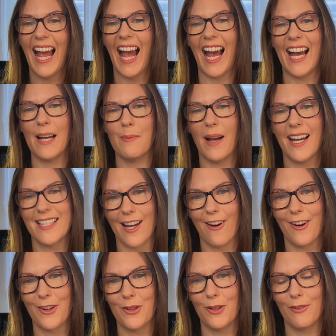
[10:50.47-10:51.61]
and are
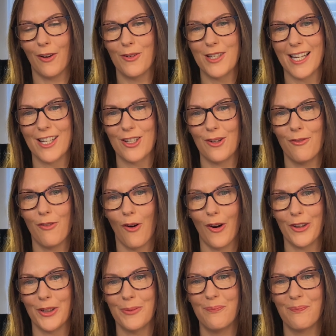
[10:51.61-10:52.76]
a good foundation for
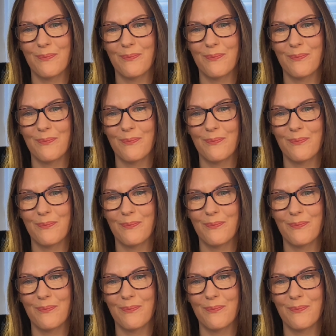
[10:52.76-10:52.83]
you.